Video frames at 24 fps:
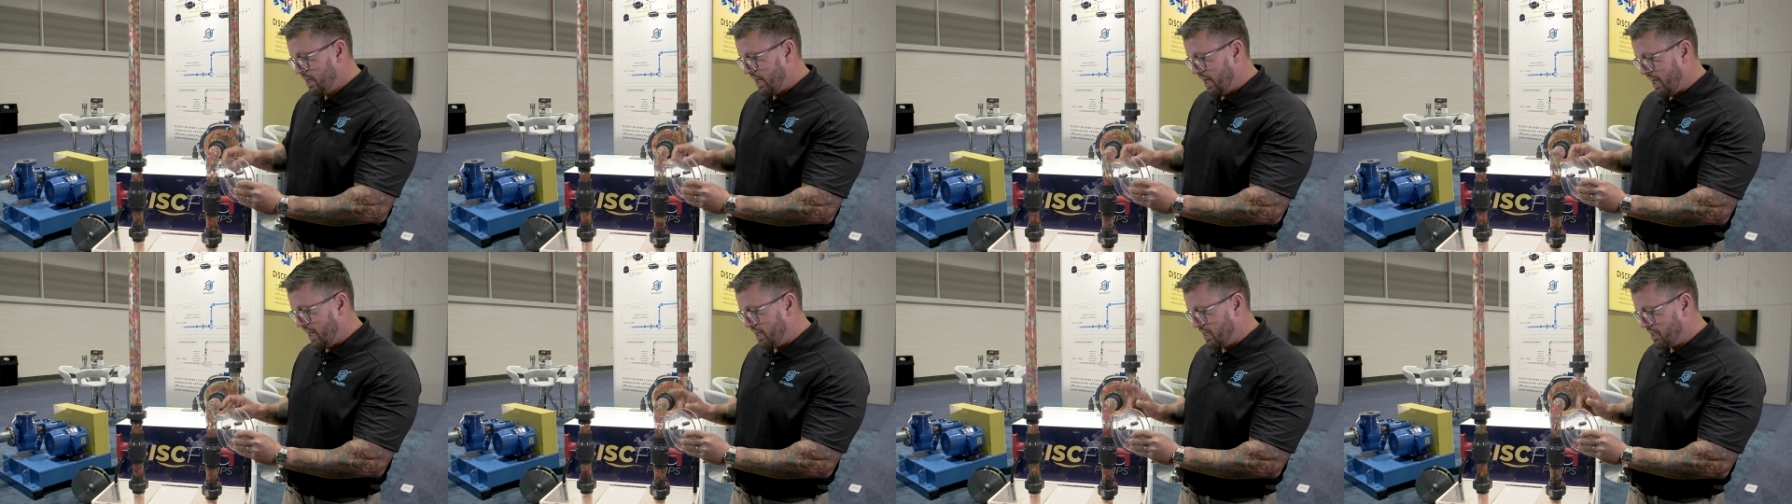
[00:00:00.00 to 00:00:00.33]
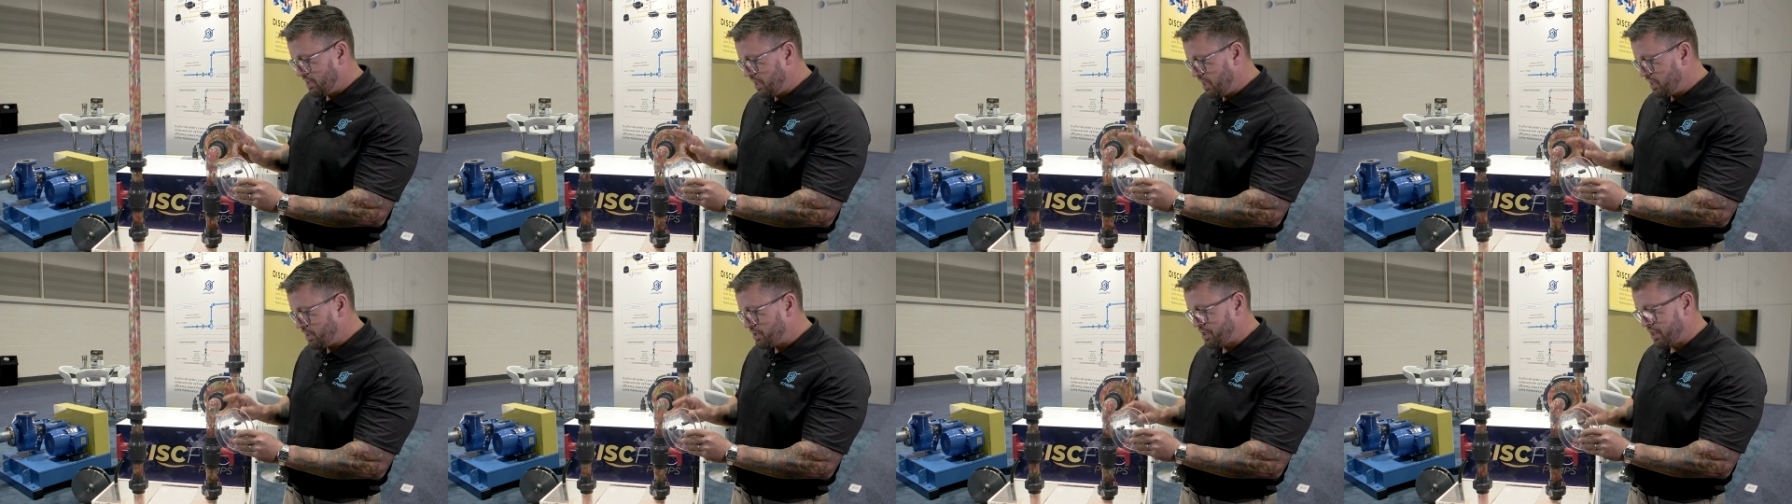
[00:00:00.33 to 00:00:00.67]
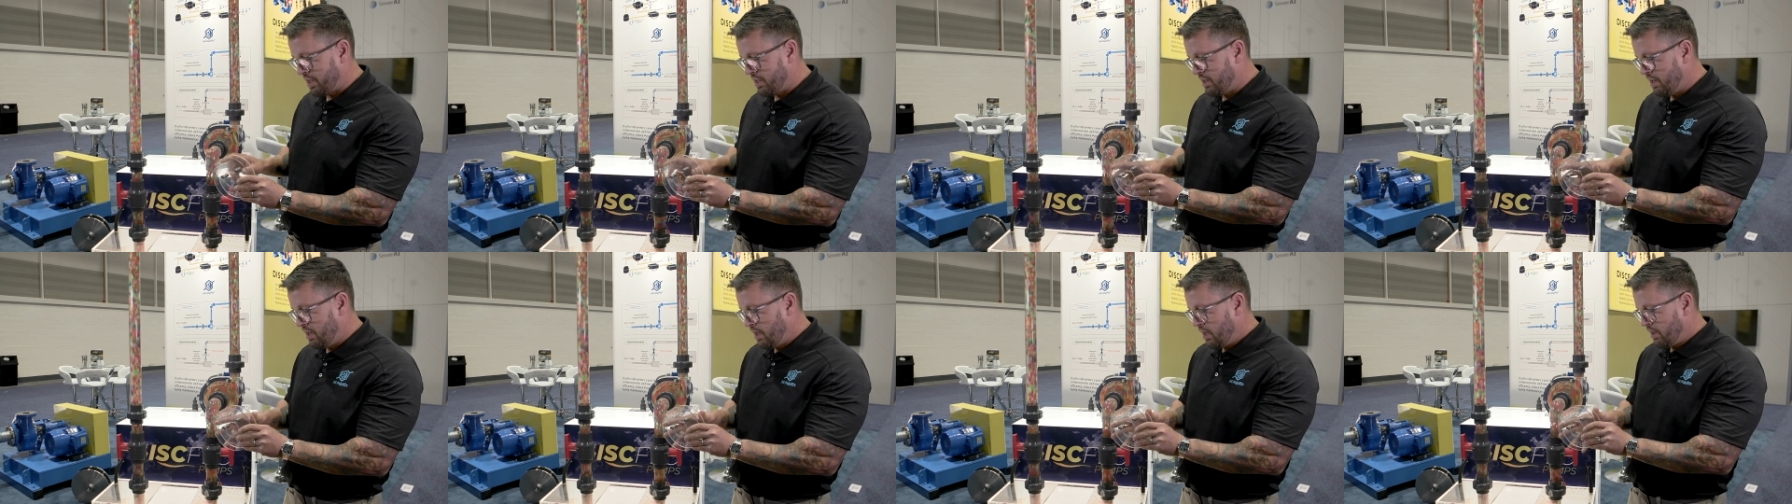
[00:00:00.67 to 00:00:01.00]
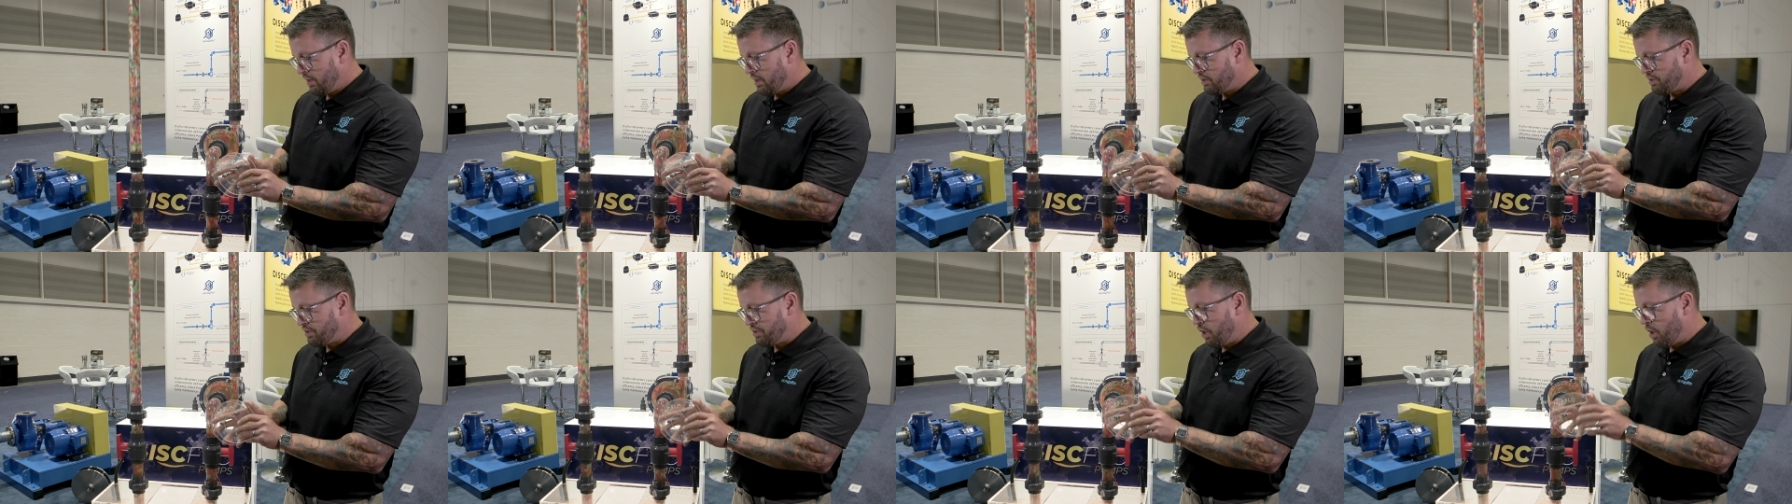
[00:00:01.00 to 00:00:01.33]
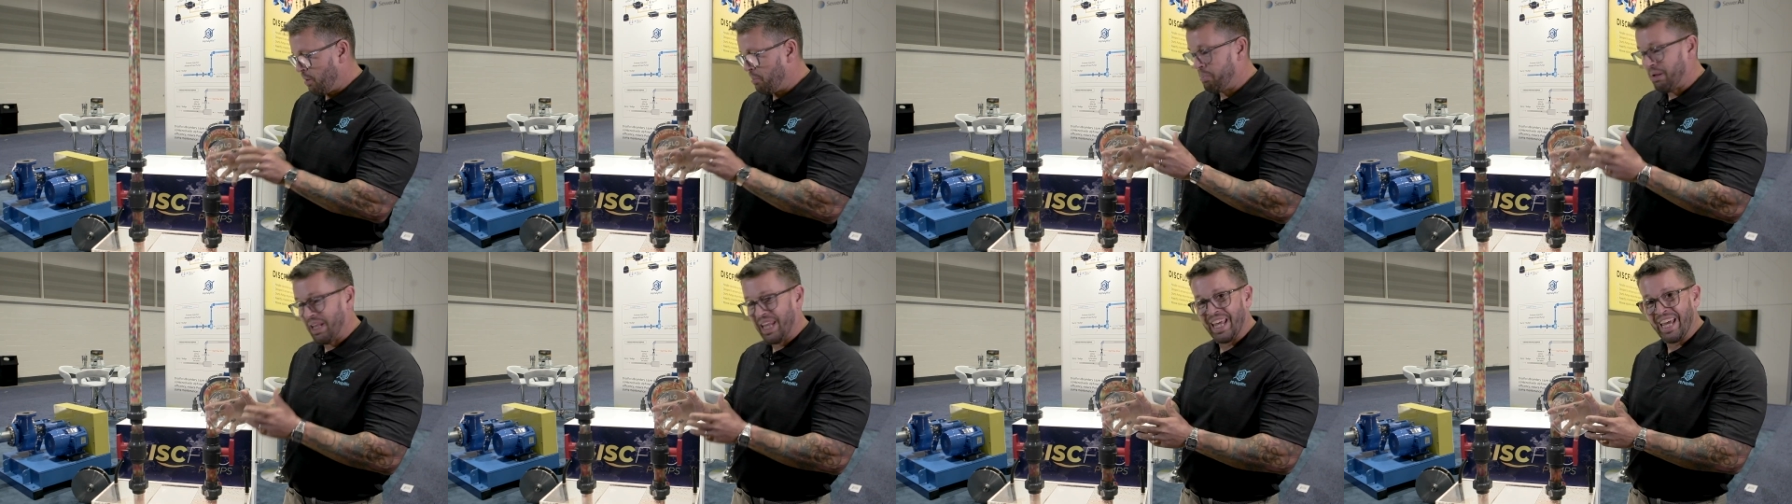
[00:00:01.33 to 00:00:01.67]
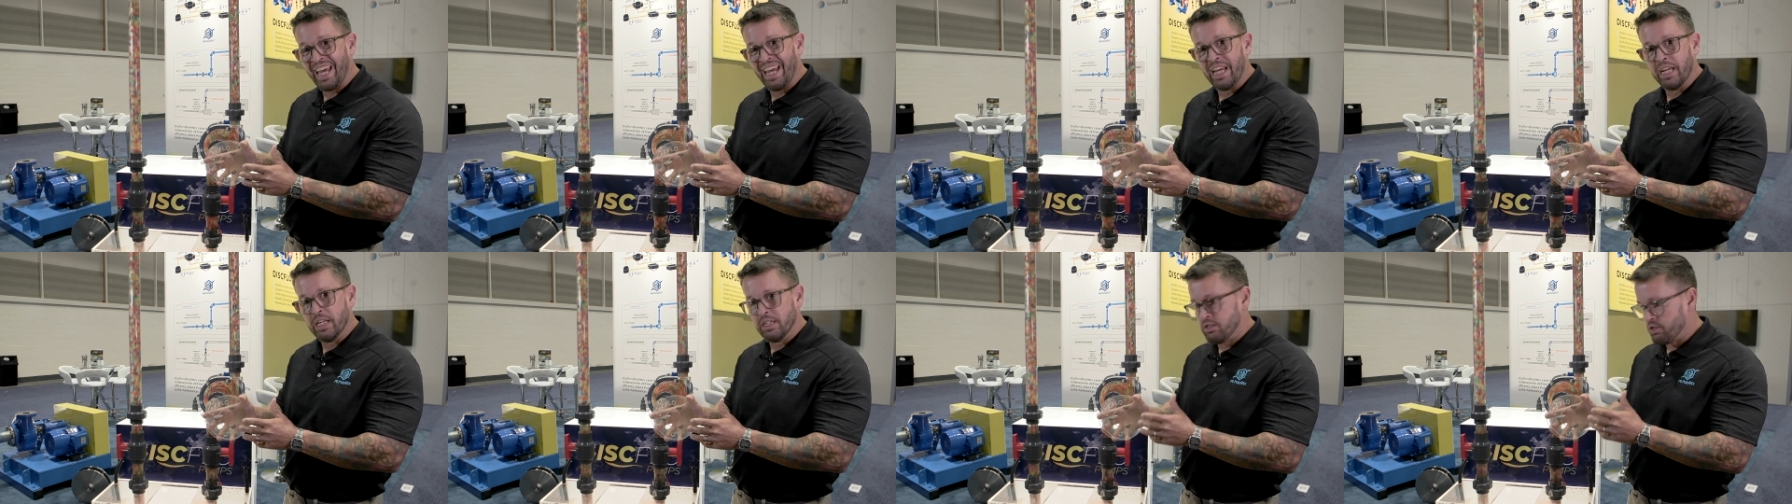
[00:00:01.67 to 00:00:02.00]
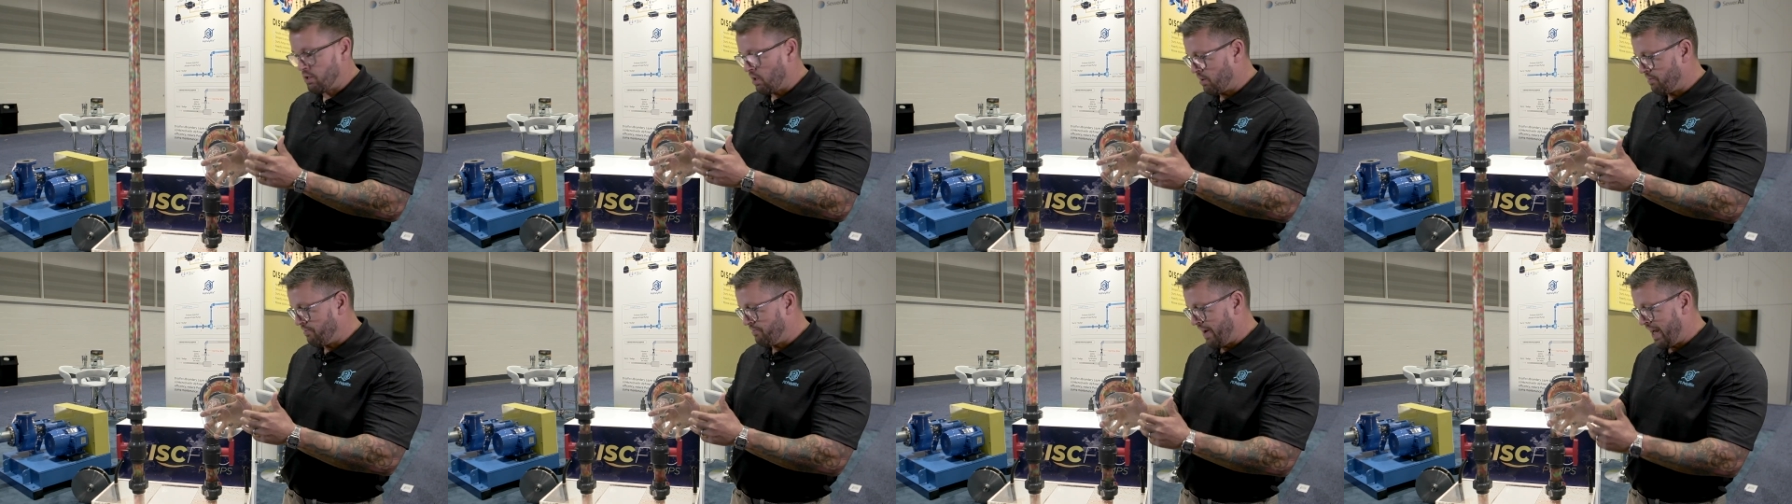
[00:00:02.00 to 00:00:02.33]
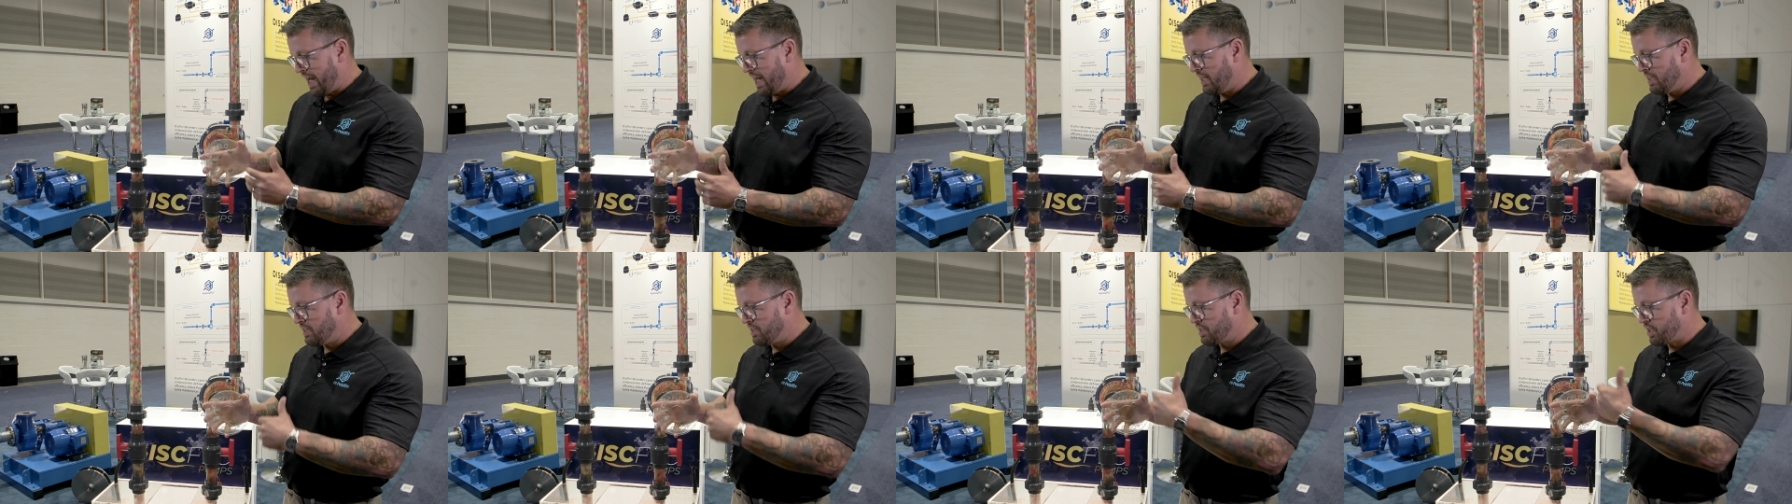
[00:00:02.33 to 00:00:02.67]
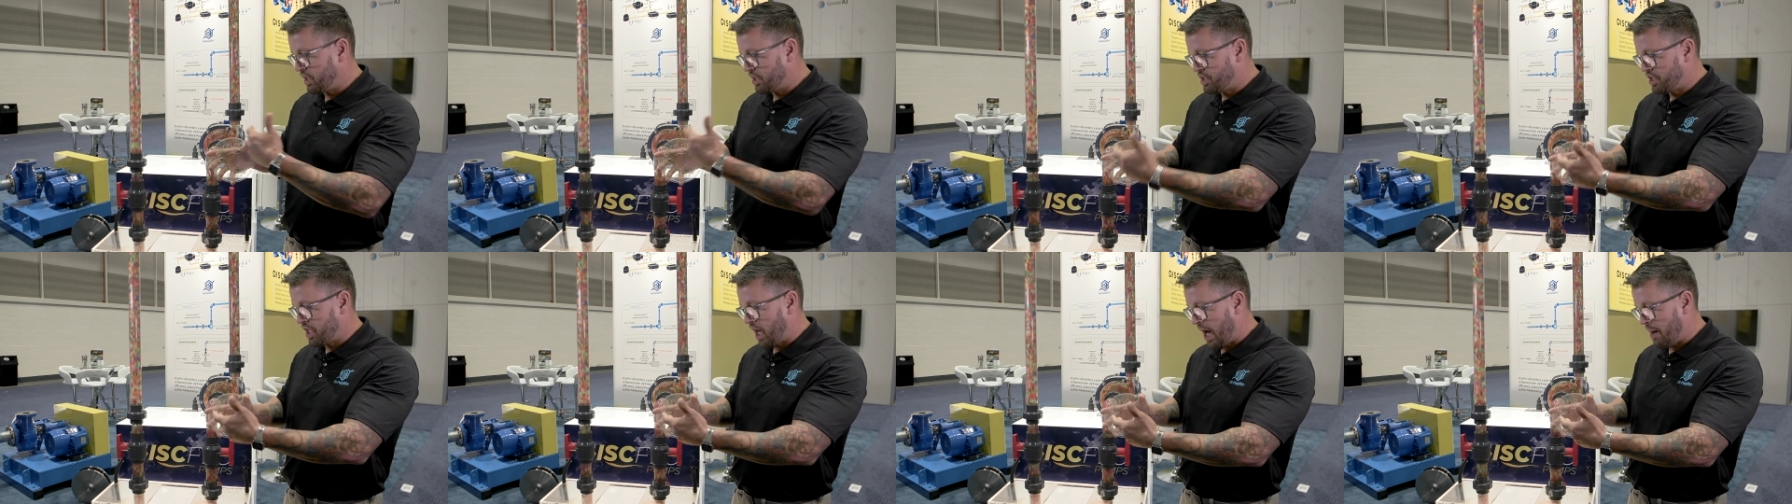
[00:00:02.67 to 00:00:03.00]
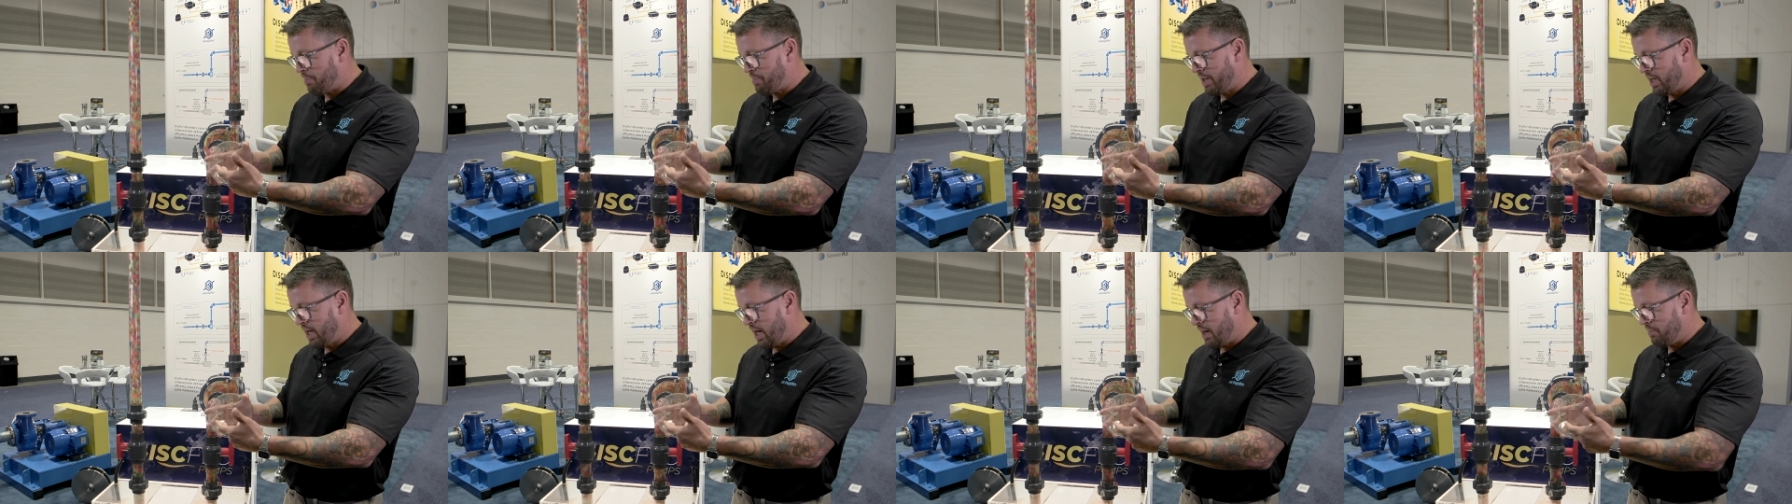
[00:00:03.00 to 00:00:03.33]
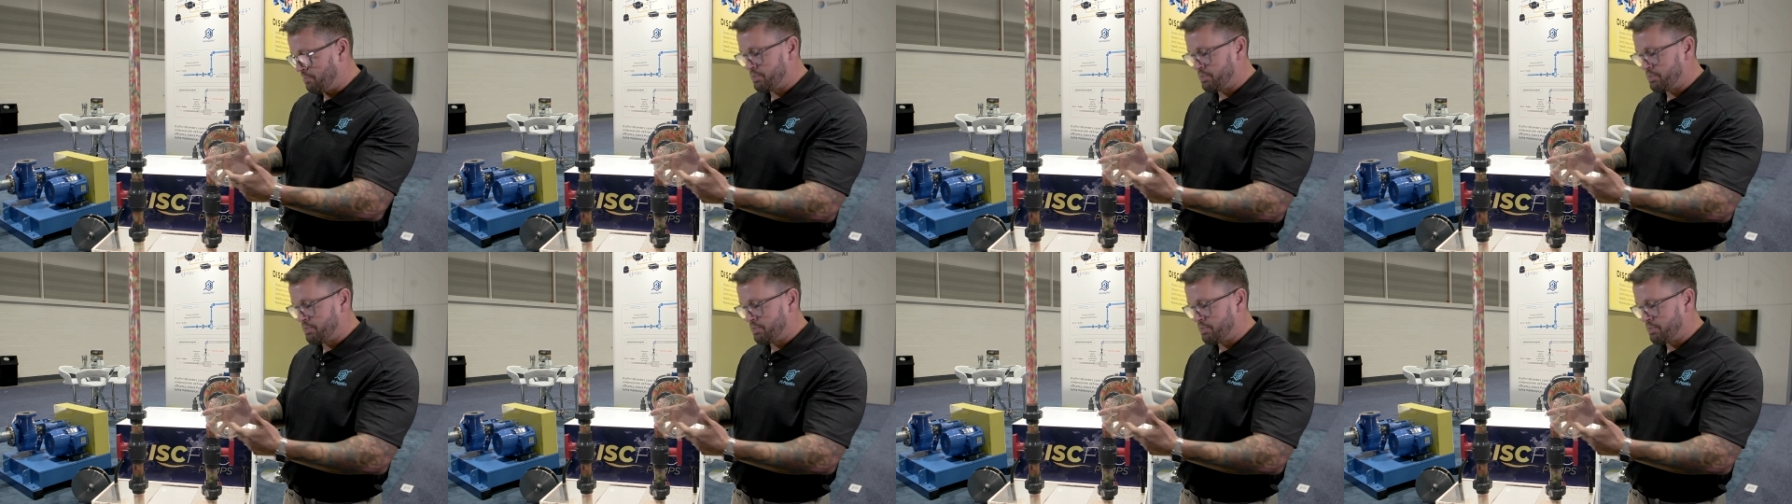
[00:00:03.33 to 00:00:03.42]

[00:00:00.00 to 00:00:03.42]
In addition, there's no blades or vanes to chop it up.